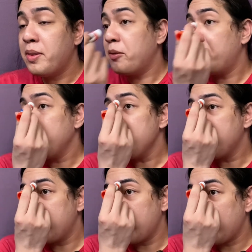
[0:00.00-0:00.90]
what do you
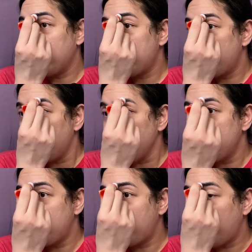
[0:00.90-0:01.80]
think? Should I
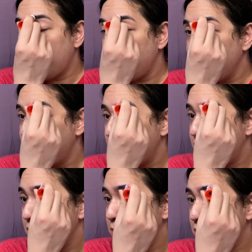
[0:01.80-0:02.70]
try to
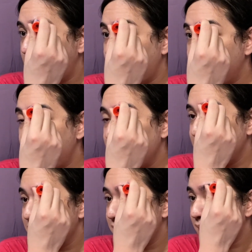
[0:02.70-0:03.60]
do a
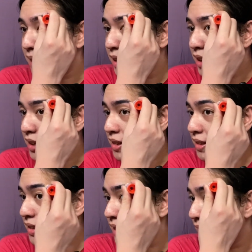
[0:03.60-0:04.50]
Bailey Sarian
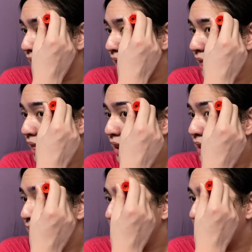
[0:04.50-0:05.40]
style
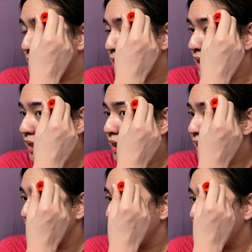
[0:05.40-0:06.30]

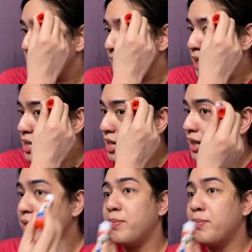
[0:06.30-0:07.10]
storytelling? Maybe I should